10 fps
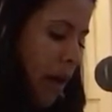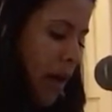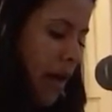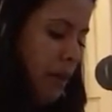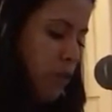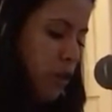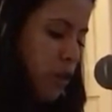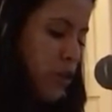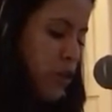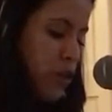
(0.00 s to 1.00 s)
I have
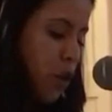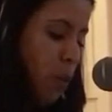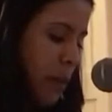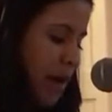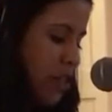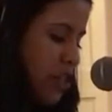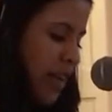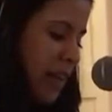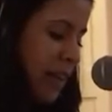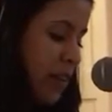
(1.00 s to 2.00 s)
learned so much
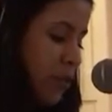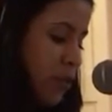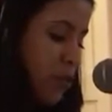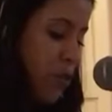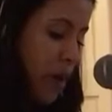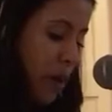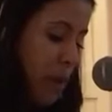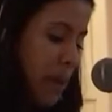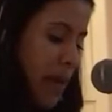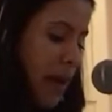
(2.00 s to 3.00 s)
and healed through
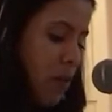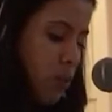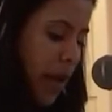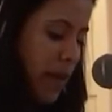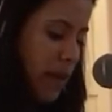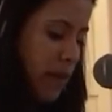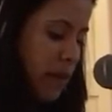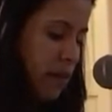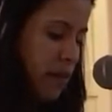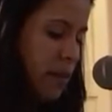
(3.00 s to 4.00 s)
therapy and writing,
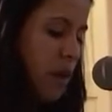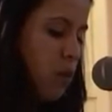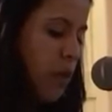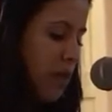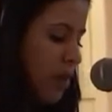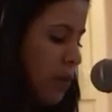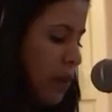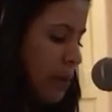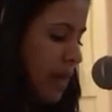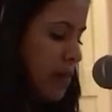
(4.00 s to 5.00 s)
yet one thing
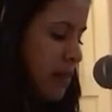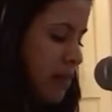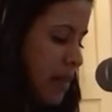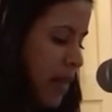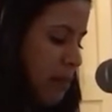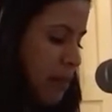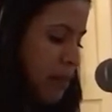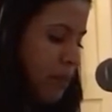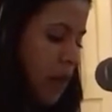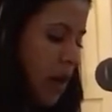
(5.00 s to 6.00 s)
remains the same.
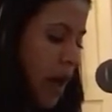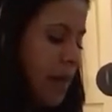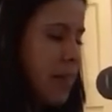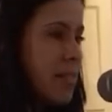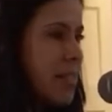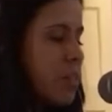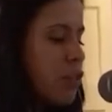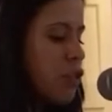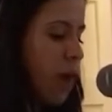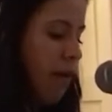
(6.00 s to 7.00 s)
I
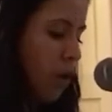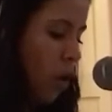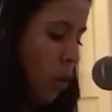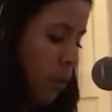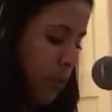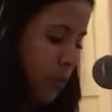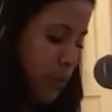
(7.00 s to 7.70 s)
continue to have hope.